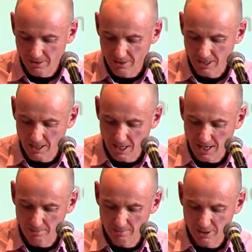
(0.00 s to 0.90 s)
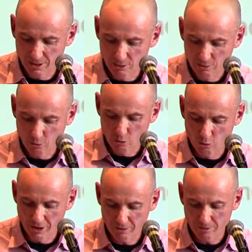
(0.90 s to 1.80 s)
their deal, or
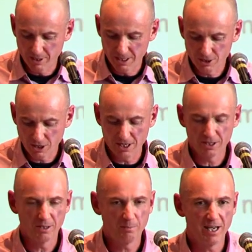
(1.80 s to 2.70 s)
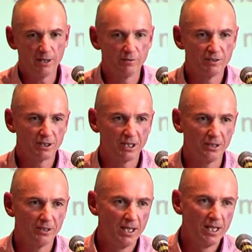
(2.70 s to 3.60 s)
whether it means changing the payoff
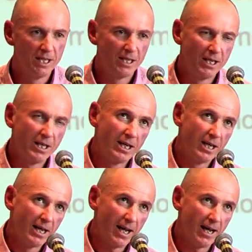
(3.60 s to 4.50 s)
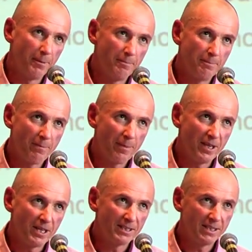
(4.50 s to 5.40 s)
so
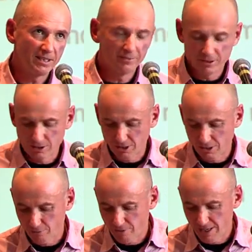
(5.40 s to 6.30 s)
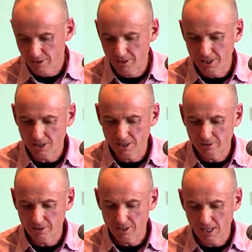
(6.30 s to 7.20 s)
the incentives to rat on each
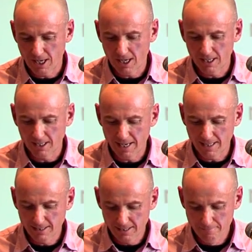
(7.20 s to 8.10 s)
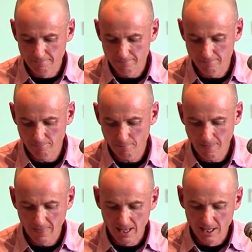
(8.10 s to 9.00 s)
other are less.
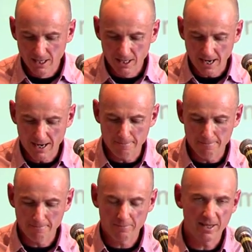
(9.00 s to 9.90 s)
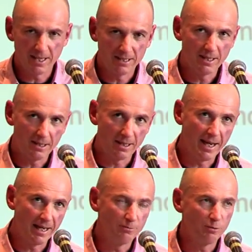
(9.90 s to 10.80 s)
That
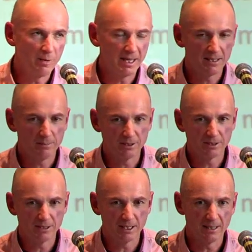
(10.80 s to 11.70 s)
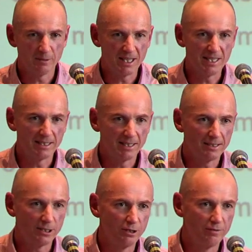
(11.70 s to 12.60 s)
again would make the prisoner's dilemma easy to
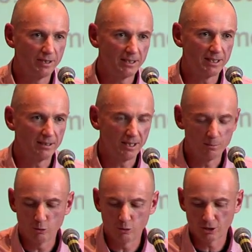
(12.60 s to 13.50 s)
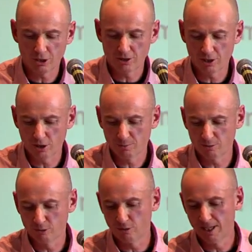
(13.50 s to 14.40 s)
solve in a more socially
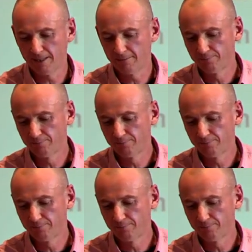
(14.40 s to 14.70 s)
optimal way.